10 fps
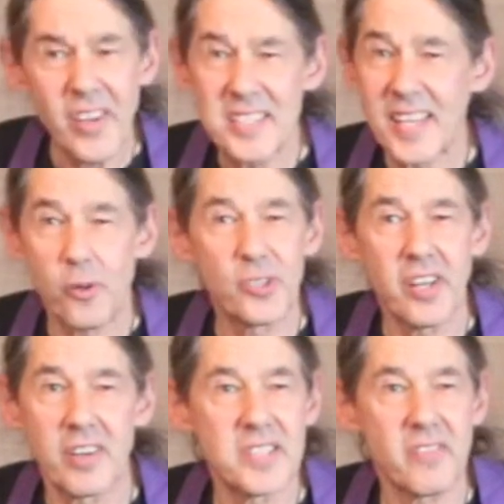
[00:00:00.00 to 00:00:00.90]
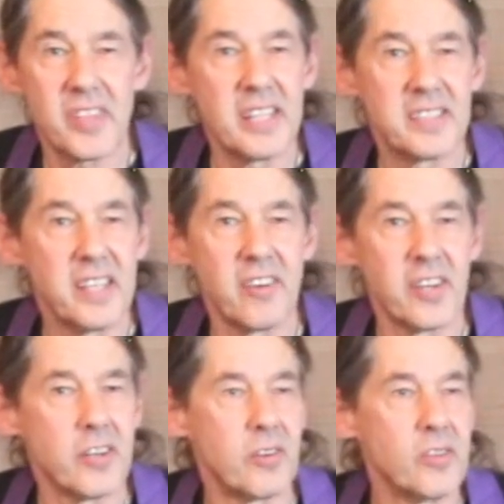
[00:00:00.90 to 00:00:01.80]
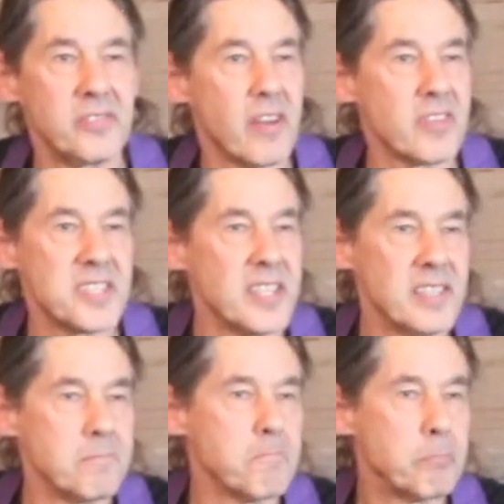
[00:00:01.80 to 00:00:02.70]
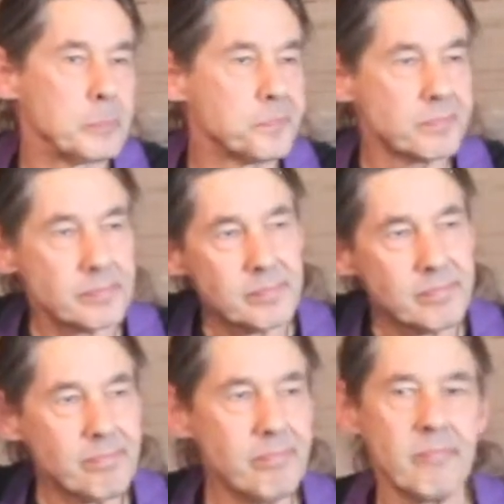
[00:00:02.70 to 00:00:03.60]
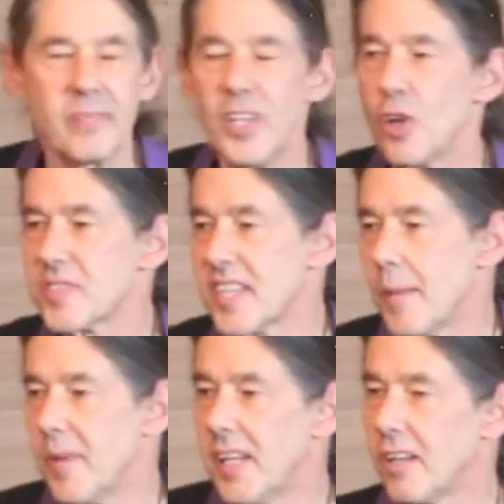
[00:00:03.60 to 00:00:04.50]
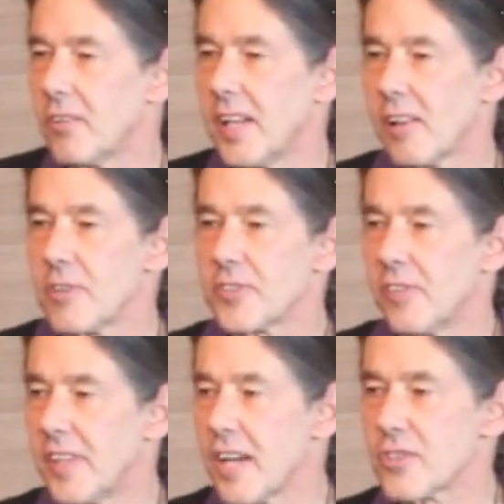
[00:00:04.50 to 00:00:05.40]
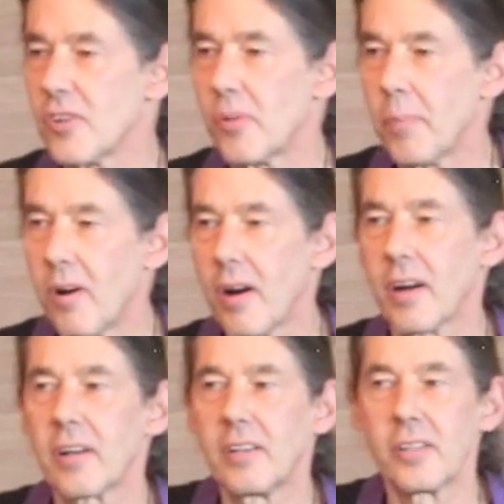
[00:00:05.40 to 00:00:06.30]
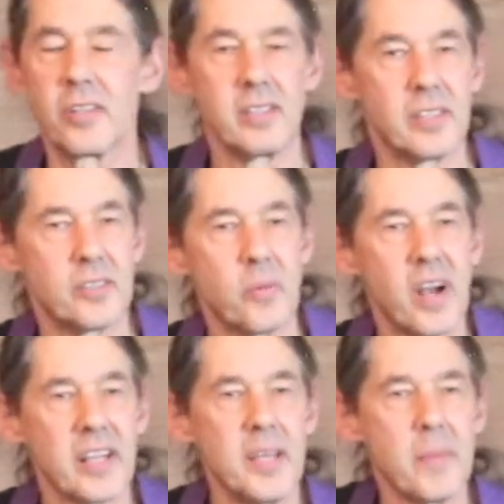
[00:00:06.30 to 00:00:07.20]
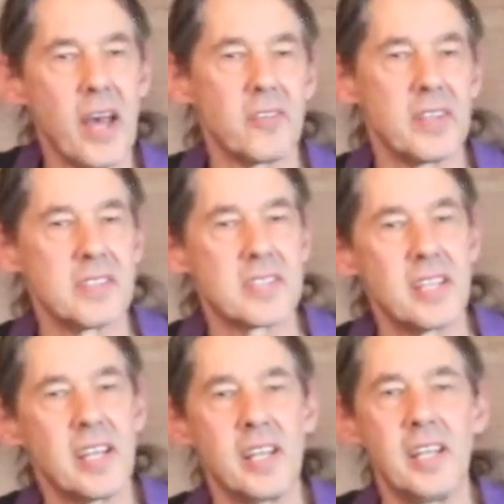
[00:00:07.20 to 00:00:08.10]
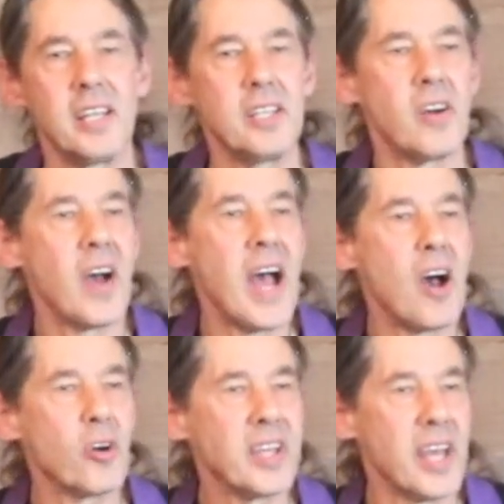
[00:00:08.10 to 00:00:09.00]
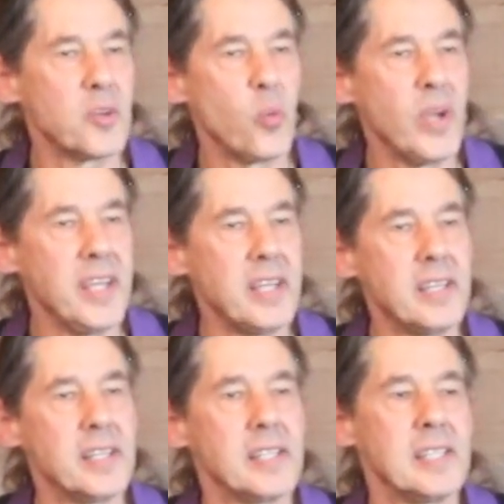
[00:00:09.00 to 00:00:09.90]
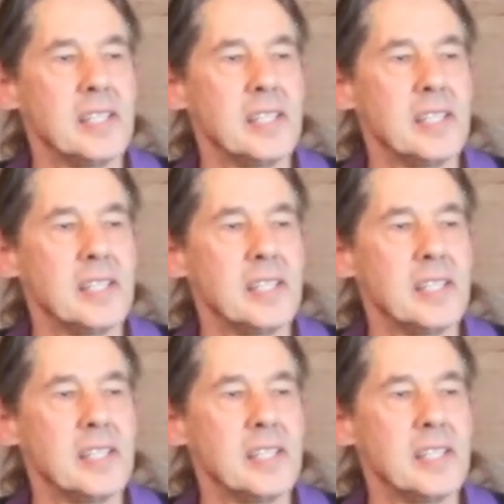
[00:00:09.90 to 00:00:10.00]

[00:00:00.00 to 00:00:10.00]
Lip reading: secretaries of the interior who've never seen Yosemite or Yellowstone National Park or the Rocky Mountains. You know, how can we